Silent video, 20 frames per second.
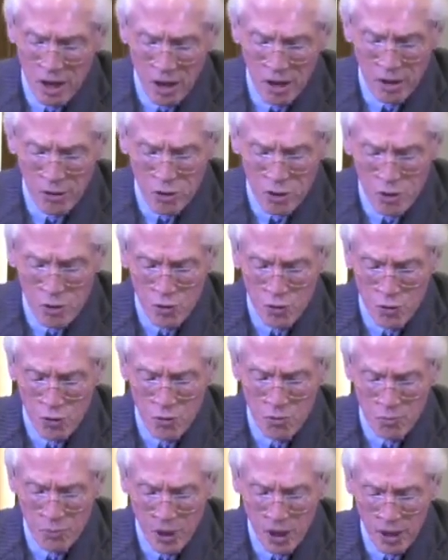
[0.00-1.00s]
are
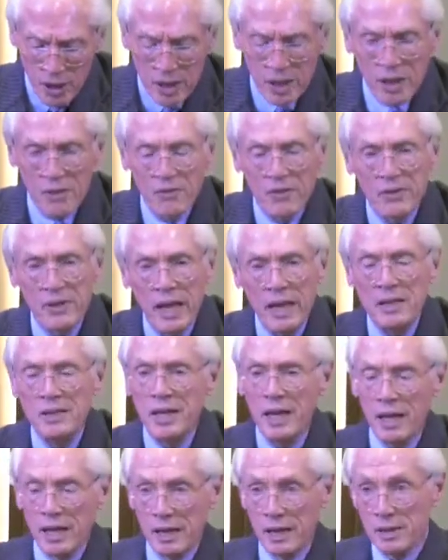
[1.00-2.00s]
you part of? They
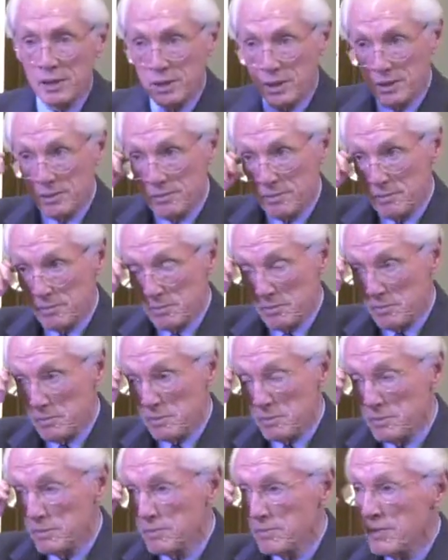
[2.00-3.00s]
tell us
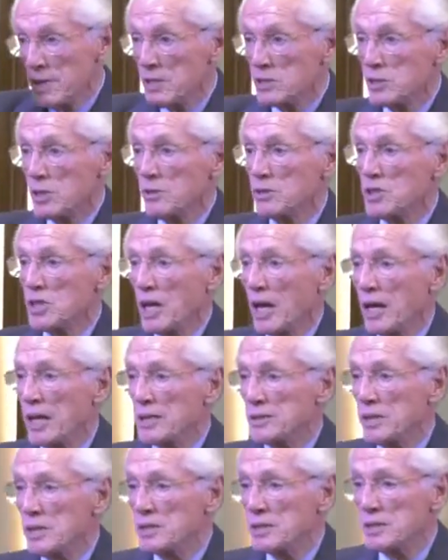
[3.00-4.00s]
the
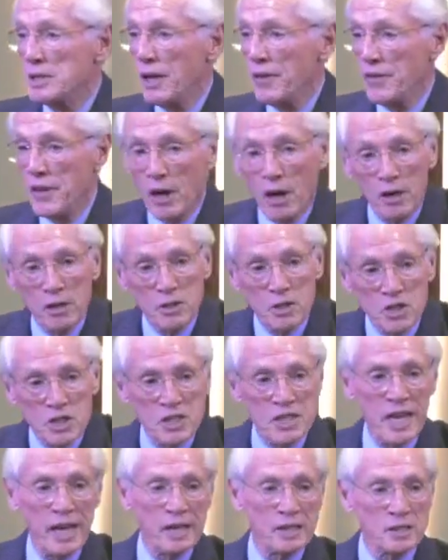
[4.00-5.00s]
sociologist, that there are
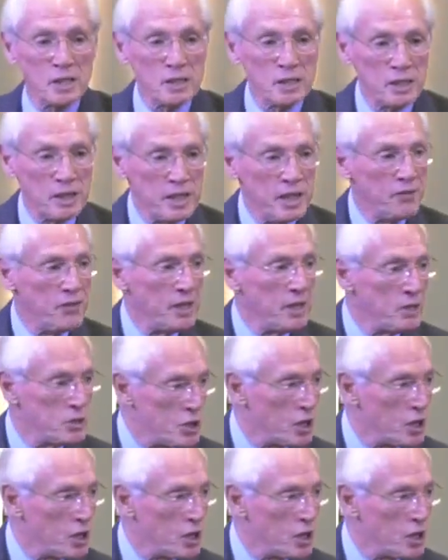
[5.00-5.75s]
6 living